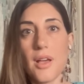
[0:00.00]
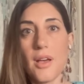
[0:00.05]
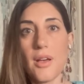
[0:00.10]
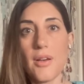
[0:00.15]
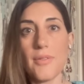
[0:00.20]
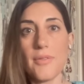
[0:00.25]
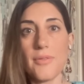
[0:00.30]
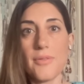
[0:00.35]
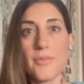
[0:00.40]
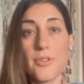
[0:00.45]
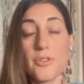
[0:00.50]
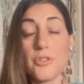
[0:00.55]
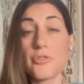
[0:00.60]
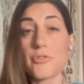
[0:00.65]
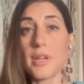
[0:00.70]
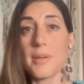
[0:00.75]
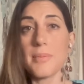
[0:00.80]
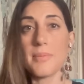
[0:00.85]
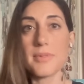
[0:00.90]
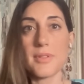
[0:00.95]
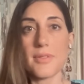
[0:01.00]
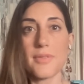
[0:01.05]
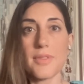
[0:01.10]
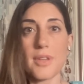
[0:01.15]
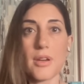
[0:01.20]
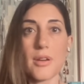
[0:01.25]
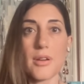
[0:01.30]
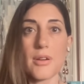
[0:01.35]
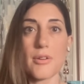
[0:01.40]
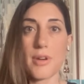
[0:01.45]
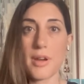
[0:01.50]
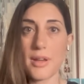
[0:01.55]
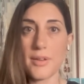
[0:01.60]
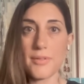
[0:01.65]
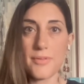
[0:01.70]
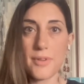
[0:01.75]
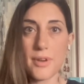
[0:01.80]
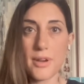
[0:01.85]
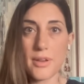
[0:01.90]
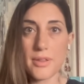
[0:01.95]
of the dreams of their
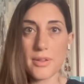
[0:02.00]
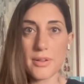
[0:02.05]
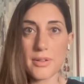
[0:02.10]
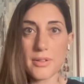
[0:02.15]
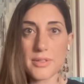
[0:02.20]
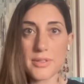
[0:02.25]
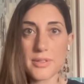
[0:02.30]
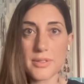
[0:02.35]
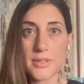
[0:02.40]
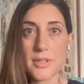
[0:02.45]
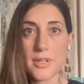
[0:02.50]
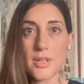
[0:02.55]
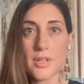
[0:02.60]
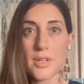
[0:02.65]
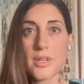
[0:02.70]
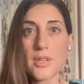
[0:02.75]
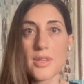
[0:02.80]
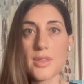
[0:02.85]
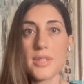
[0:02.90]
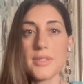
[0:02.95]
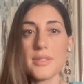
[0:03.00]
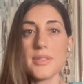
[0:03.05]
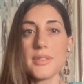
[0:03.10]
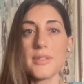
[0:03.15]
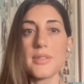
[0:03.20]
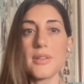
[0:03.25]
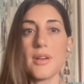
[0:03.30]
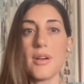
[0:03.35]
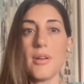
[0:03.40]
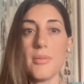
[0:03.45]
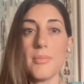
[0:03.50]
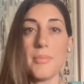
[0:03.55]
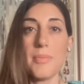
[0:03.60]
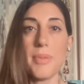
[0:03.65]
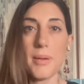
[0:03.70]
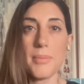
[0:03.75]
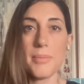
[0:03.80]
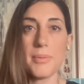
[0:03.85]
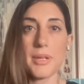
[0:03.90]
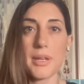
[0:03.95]
grandfathers. This is on
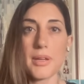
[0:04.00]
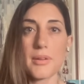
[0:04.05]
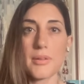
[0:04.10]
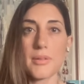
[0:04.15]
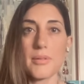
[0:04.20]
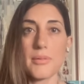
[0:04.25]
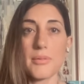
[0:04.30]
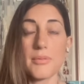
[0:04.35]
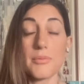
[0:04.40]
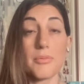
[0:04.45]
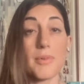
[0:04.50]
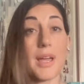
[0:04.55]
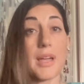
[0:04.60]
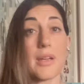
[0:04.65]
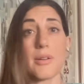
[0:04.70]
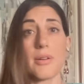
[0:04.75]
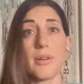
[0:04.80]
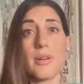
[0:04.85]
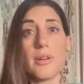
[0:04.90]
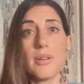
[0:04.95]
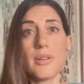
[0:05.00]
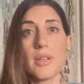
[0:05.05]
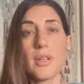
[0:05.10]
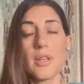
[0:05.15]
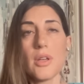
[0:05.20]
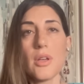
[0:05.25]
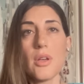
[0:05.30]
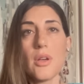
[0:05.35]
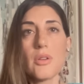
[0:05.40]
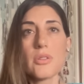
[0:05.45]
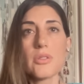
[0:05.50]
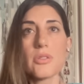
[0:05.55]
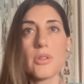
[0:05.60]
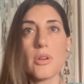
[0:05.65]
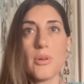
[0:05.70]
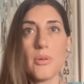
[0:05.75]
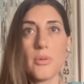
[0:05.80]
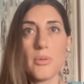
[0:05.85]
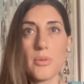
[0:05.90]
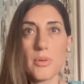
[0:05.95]
public record.
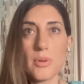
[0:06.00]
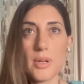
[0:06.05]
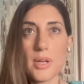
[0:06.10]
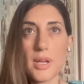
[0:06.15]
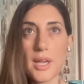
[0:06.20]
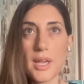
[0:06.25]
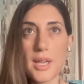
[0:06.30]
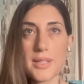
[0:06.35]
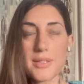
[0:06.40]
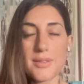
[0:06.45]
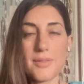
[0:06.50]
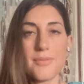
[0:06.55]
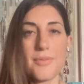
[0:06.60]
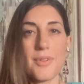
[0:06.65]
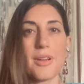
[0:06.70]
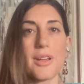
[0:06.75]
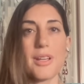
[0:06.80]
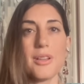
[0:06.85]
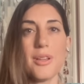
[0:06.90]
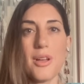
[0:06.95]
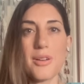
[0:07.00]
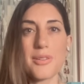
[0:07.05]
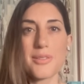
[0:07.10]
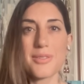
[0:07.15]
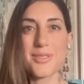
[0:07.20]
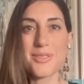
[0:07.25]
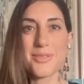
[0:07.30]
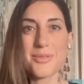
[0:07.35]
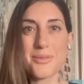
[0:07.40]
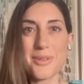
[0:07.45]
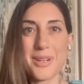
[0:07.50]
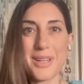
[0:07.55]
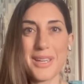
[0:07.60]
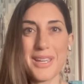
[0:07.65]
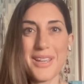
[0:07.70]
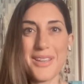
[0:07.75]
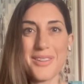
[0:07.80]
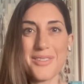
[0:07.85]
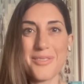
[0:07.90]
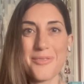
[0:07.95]
So it's a very long
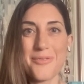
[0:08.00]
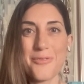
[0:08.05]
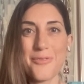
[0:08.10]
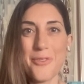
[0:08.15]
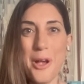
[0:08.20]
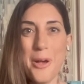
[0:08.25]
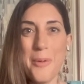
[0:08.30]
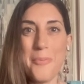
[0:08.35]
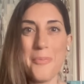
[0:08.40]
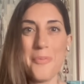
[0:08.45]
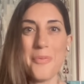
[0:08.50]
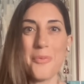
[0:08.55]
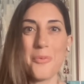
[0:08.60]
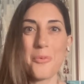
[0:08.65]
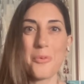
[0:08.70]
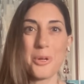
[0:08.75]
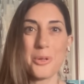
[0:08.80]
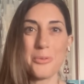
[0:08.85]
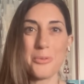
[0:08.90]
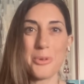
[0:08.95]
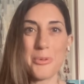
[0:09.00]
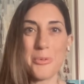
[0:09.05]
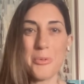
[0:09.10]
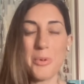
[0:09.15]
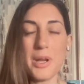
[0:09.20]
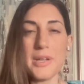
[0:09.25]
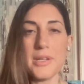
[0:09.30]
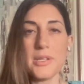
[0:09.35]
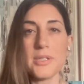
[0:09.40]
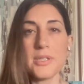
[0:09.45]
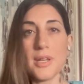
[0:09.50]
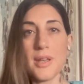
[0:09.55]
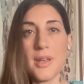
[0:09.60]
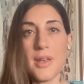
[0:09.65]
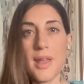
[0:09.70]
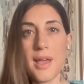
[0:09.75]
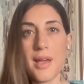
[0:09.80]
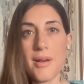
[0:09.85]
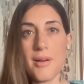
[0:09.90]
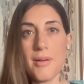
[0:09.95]
story from World War I to
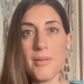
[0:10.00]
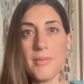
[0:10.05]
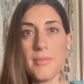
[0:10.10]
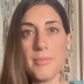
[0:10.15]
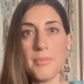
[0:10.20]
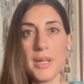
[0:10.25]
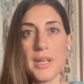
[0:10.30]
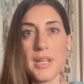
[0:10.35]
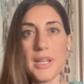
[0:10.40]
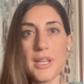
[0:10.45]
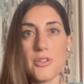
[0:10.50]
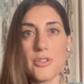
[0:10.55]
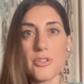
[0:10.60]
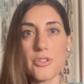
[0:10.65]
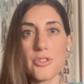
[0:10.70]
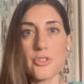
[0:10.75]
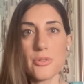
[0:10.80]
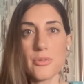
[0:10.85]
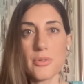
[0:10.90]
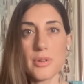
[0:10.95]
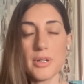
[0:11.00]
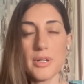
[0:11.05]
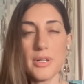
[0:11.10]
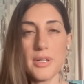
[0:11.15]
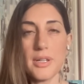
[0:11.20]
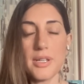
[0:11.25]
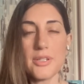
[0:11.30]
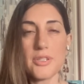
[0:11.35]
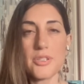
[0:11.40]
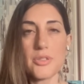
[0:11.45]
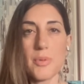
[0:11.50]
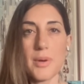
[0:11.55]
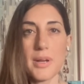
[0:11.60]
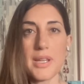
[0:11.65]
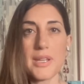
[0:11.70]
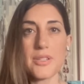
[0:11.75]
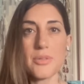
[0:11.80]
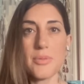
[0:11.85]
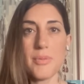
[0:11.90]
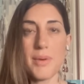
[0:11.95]
now, but in short, in
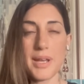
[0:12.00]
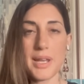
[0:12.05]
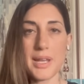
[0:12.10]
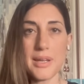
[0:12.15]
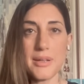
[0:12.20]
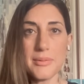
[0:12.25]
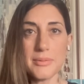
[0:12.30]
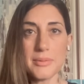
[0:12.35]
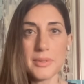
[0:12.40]
2020,